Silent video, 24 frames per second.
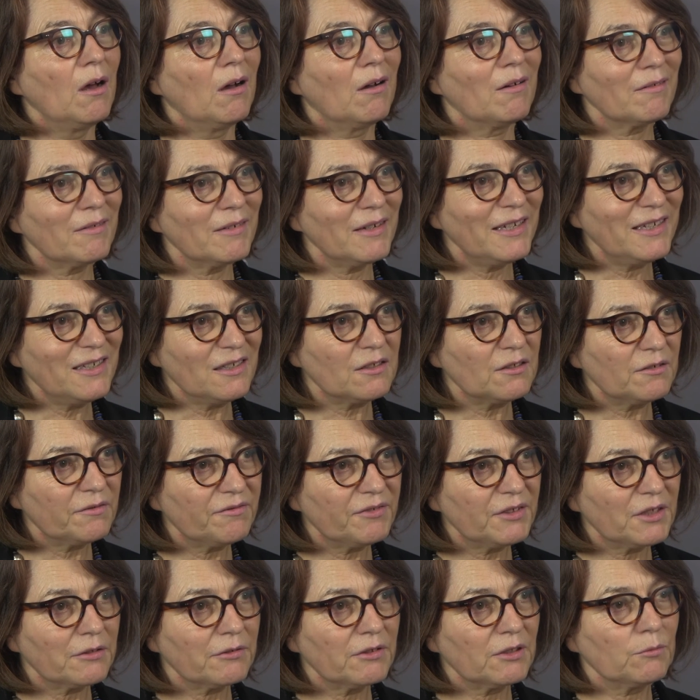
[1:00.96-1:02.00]
are
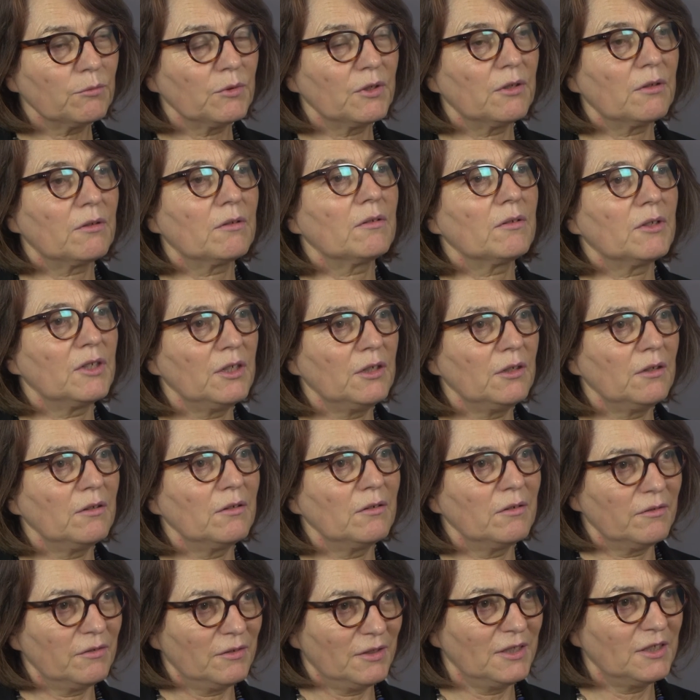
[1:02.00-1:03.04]
interfering with
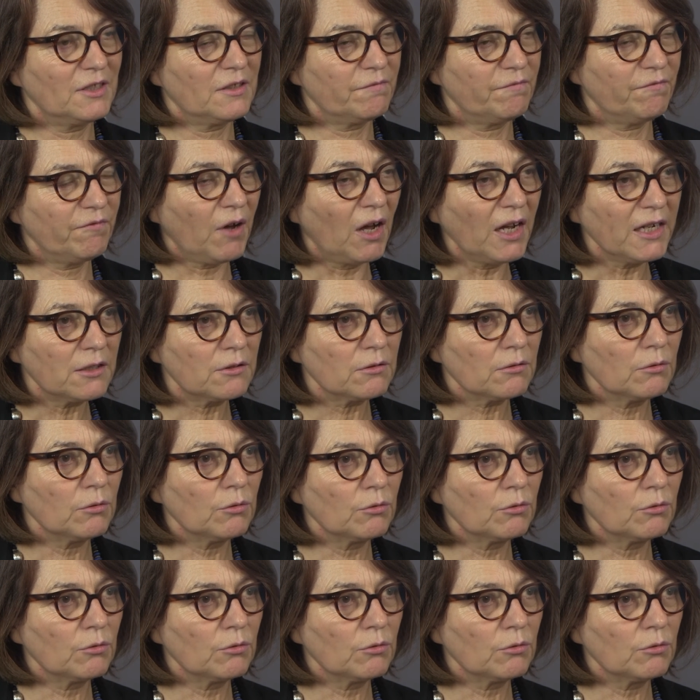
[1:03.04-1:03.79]
this vital